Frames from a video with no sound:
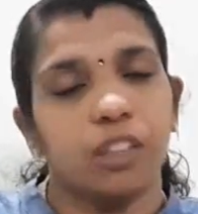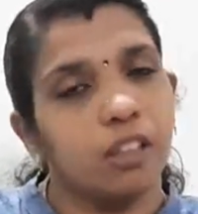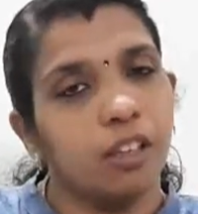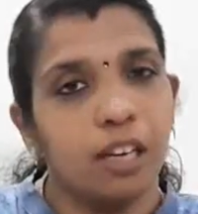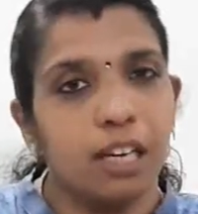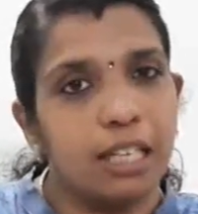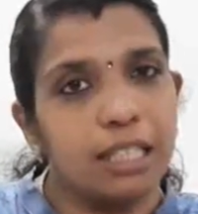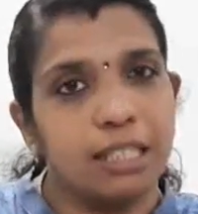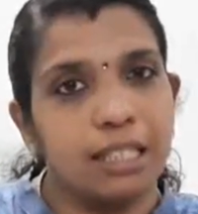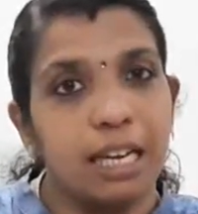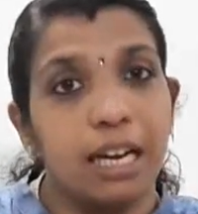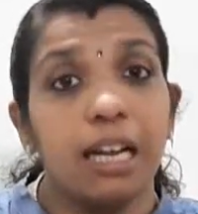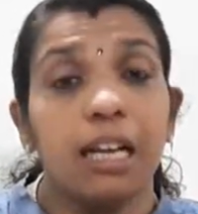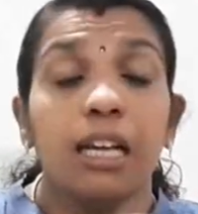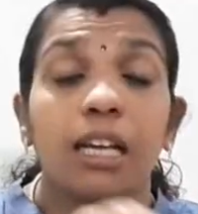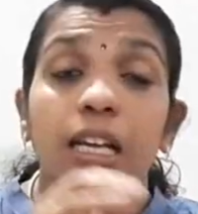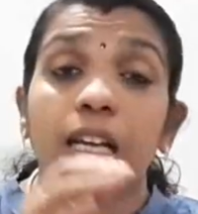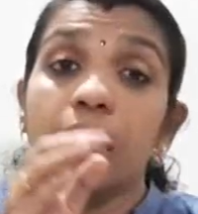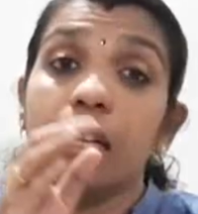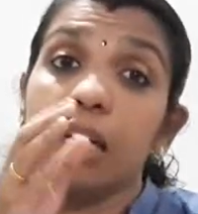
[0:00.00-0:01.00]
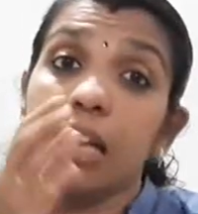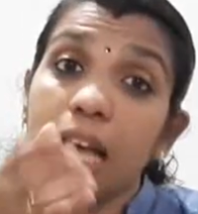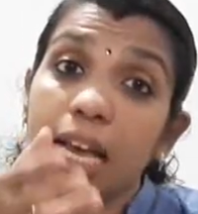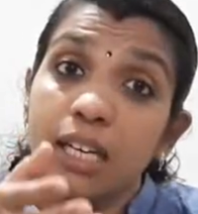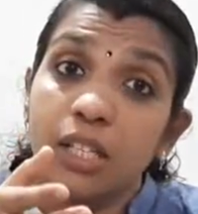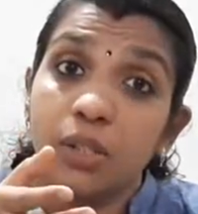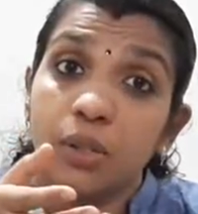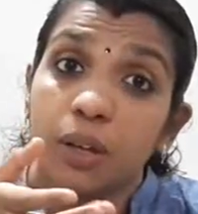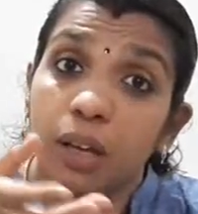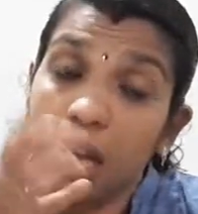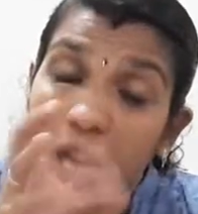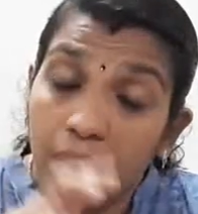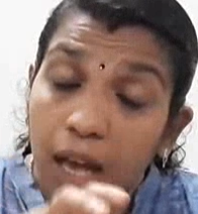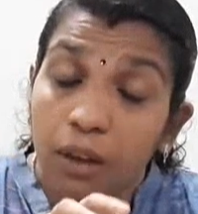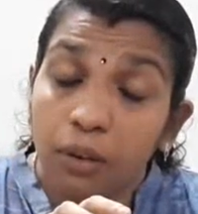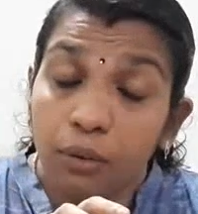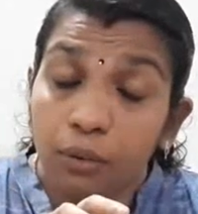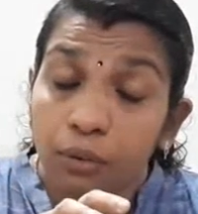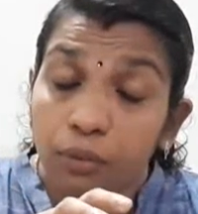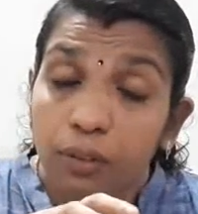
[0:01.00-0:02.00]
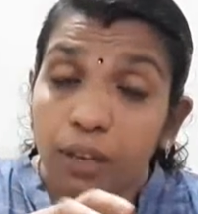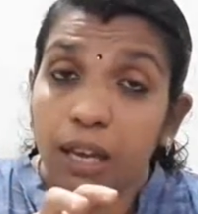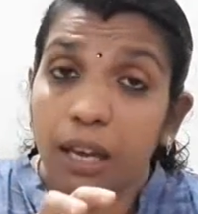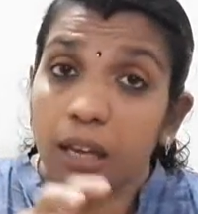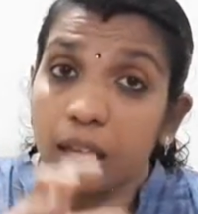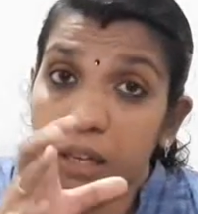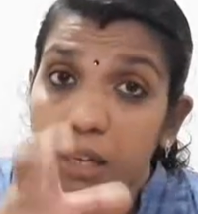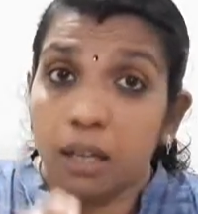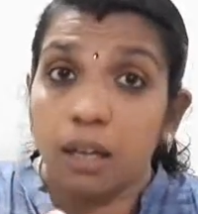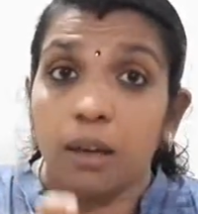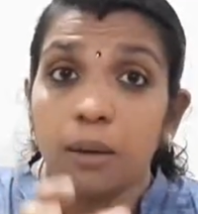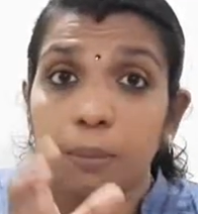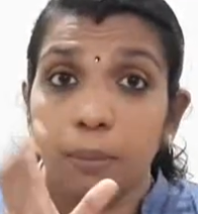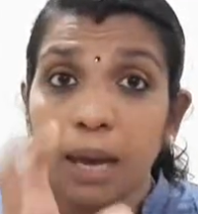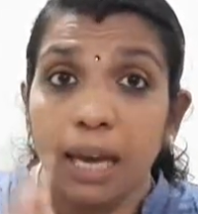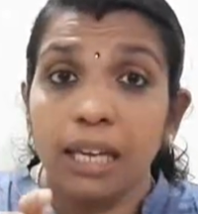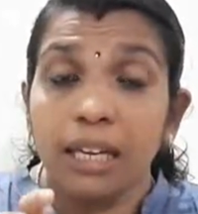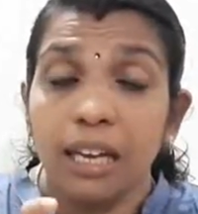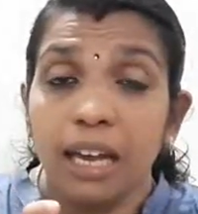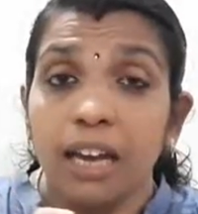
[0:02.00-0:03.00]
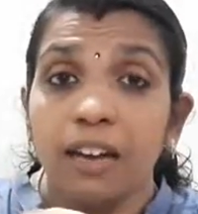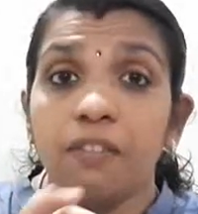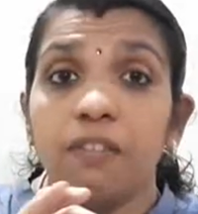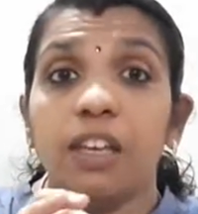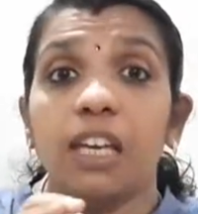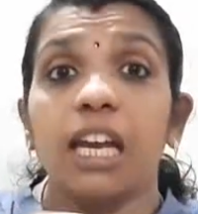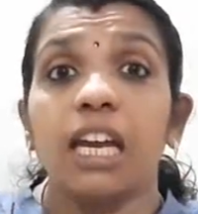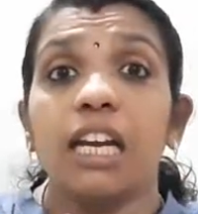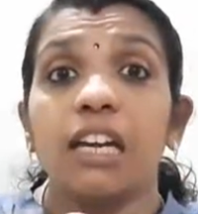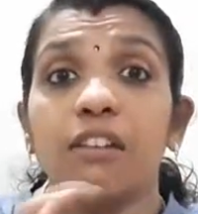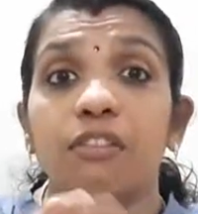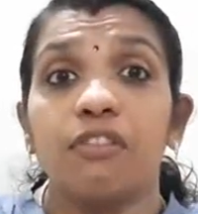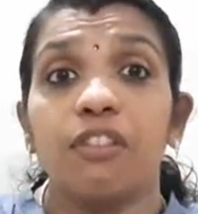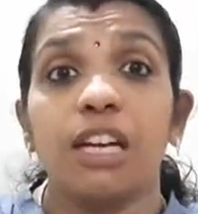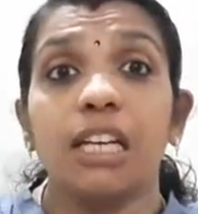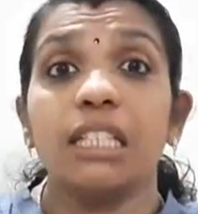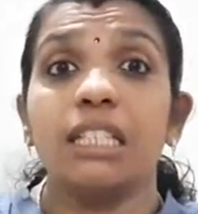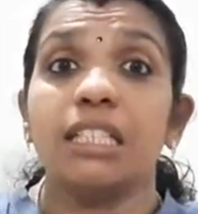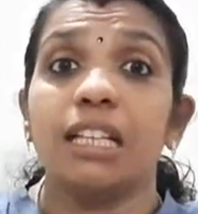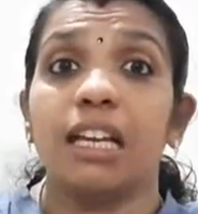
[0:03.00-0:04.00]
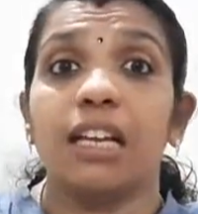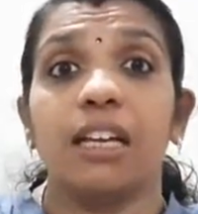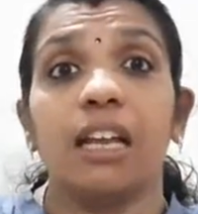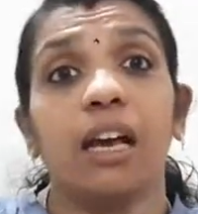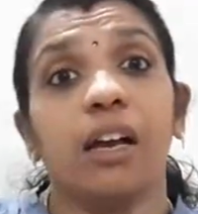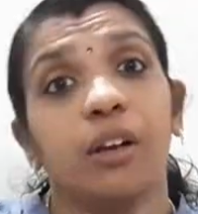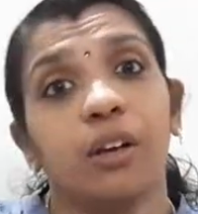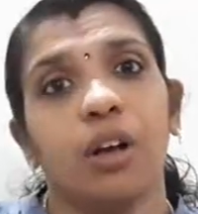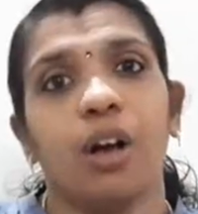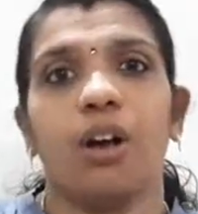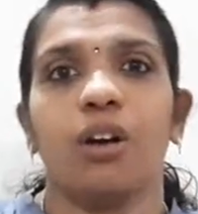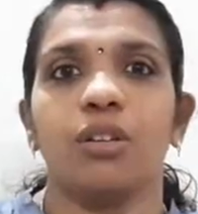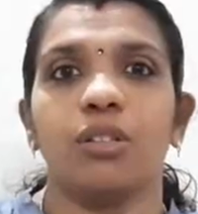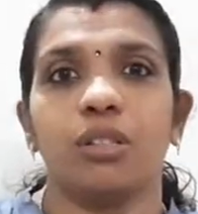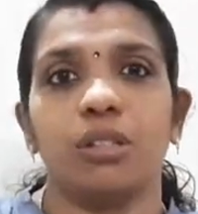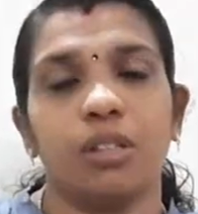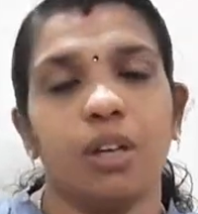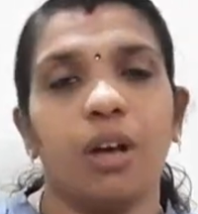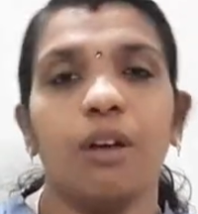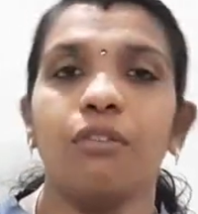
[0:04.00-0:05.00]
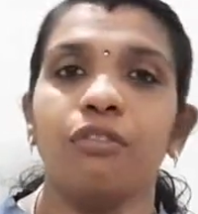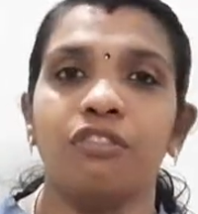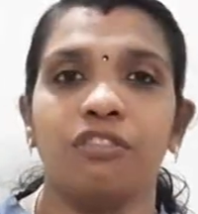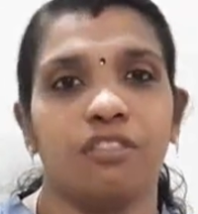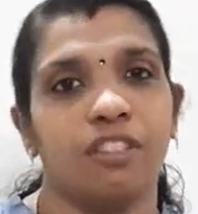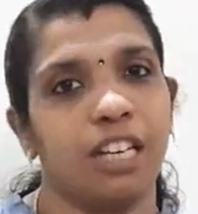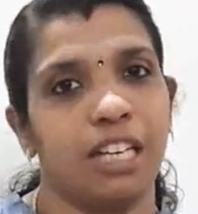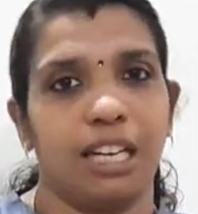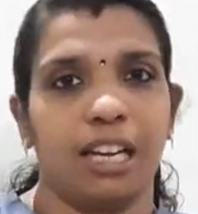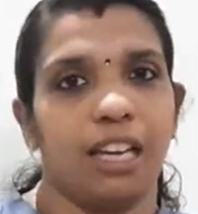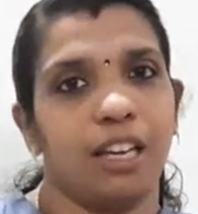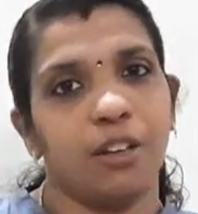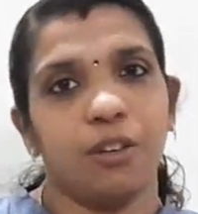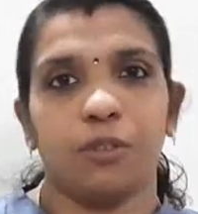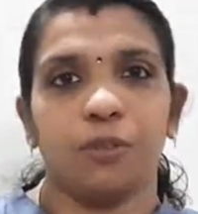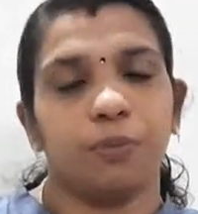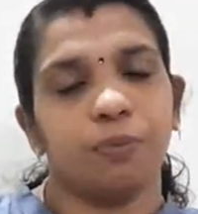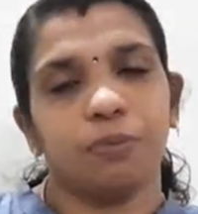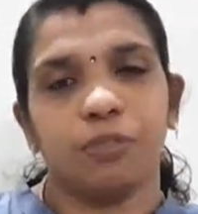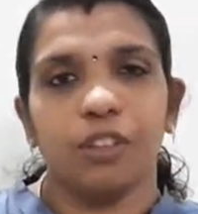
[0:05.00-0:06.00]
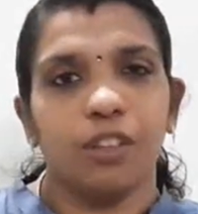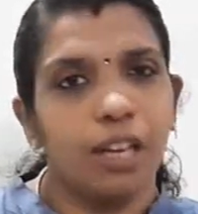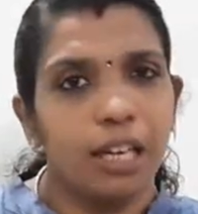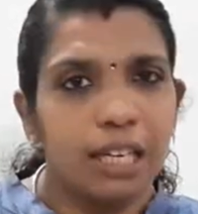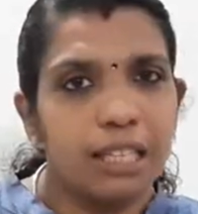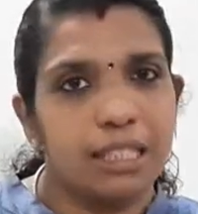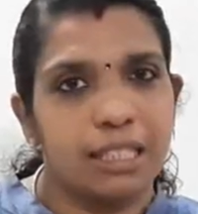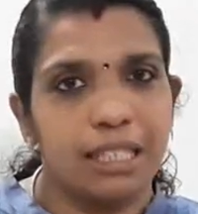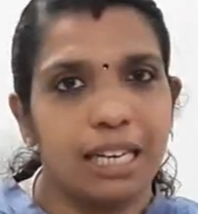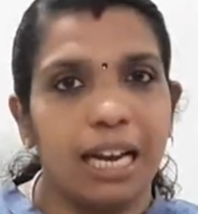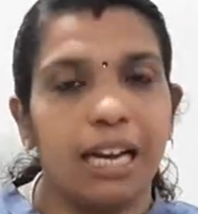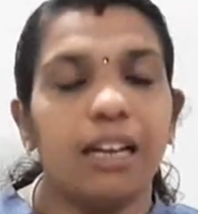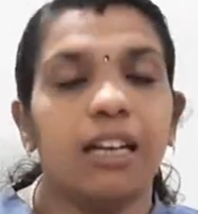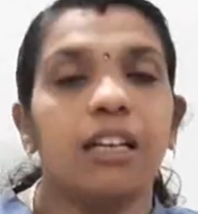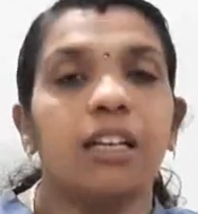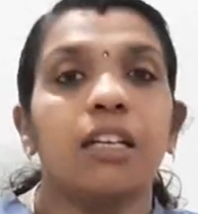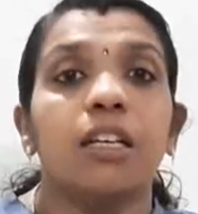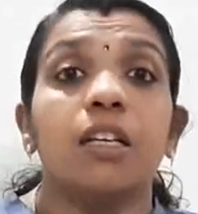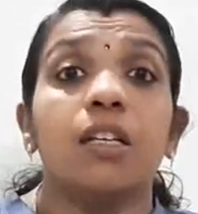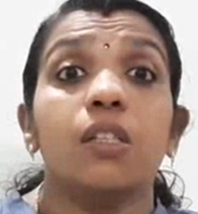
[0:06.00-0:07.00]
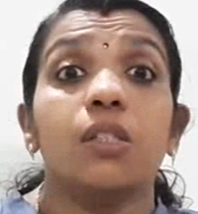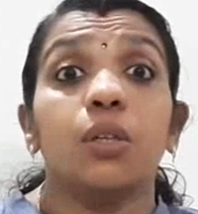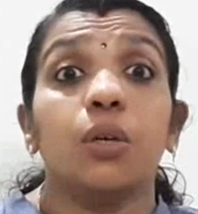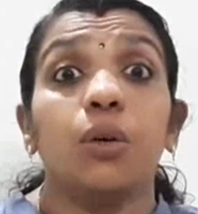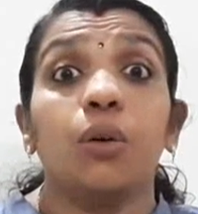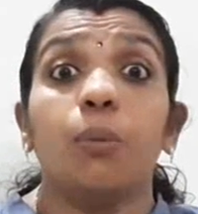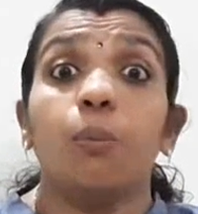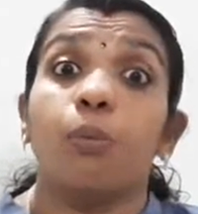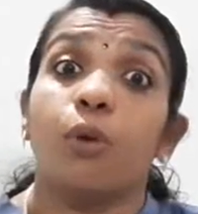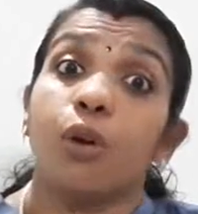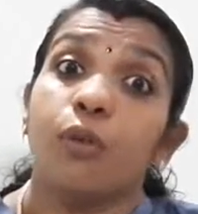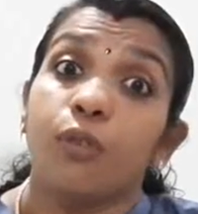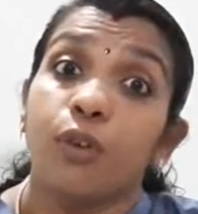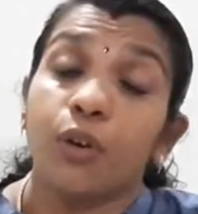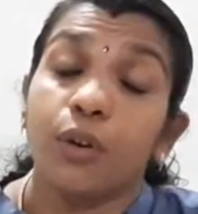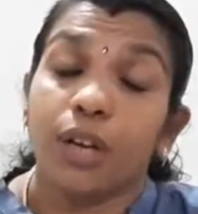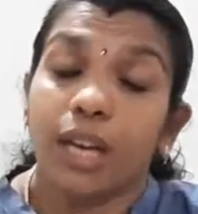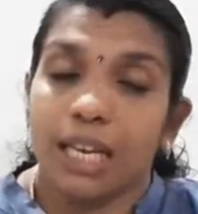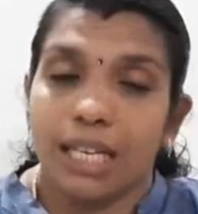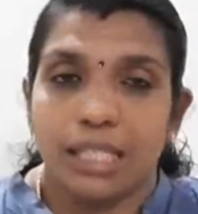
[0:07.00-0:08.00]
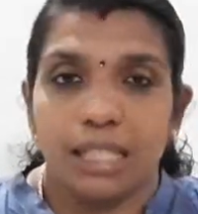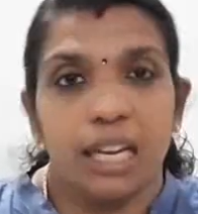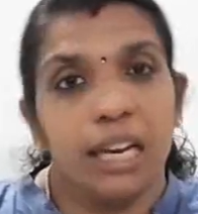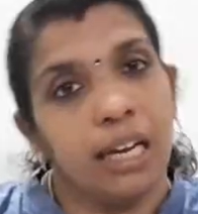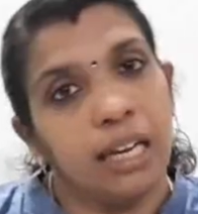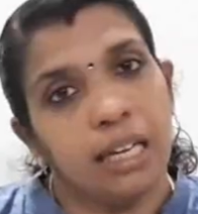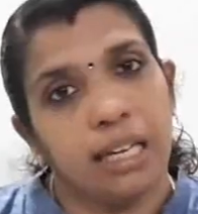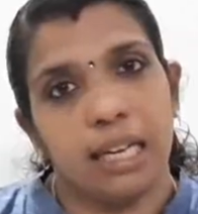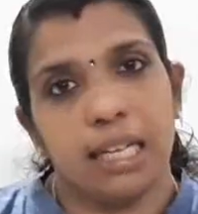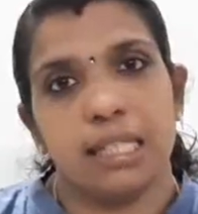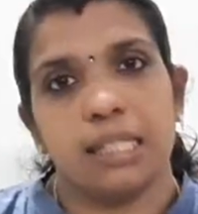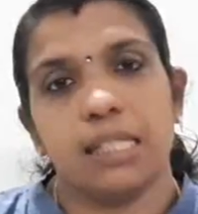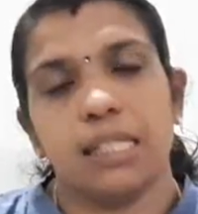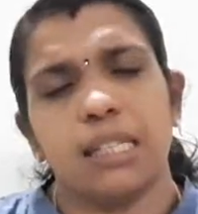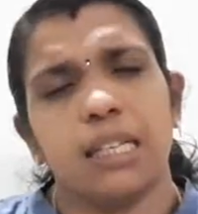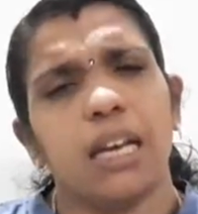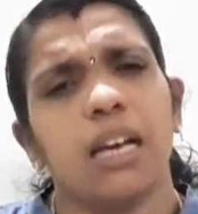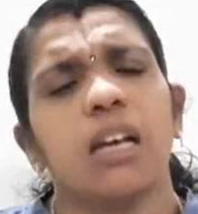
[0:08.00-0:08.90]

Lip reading: You understand? That's how we, by that we can differentiate the cause of vertigo. You understand? So provocation test.